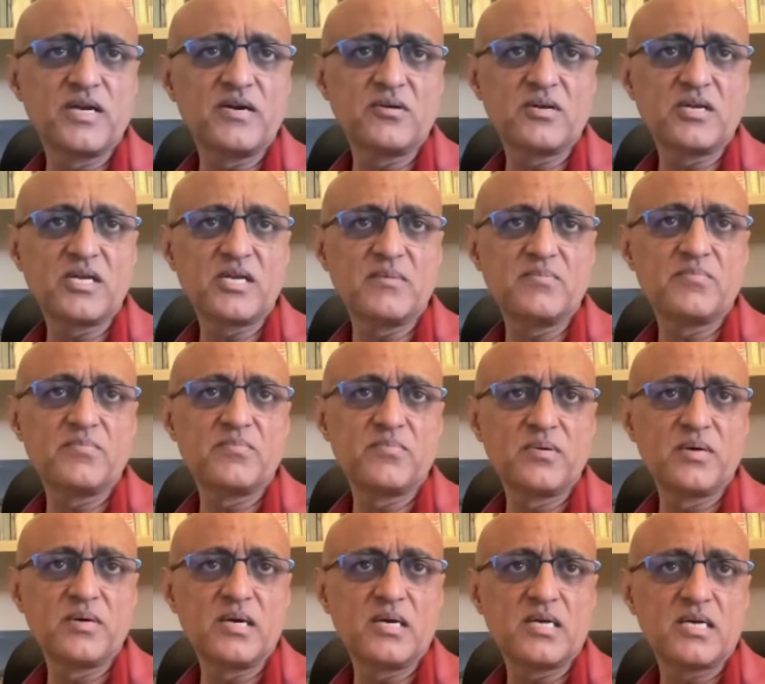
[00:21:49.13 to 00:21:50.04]
We have to keep
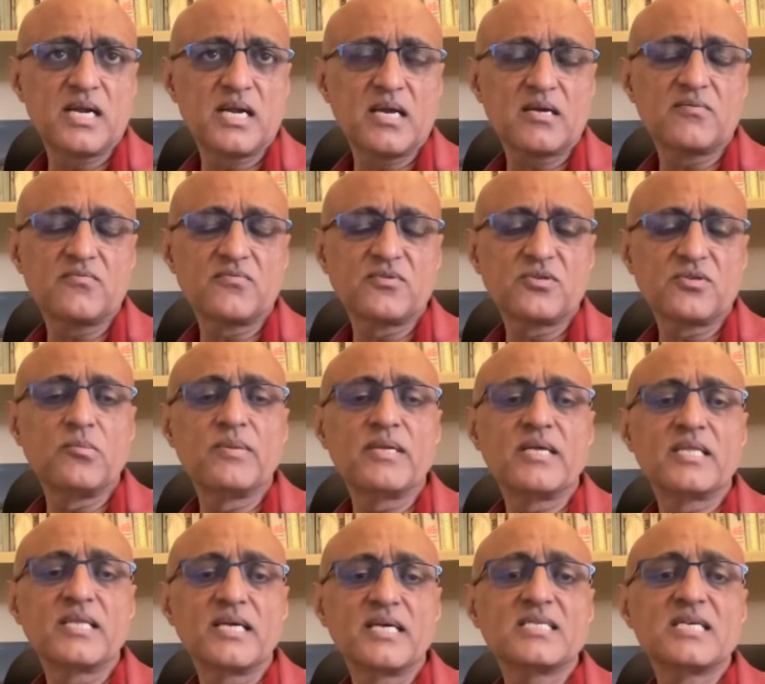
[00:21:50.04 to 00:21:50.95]
track of so
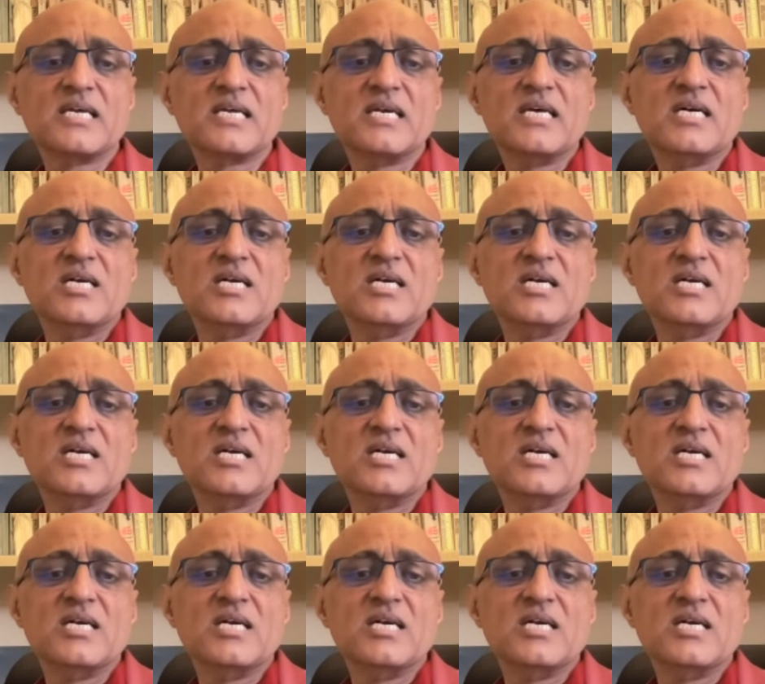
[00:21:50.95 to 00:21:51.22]
many things.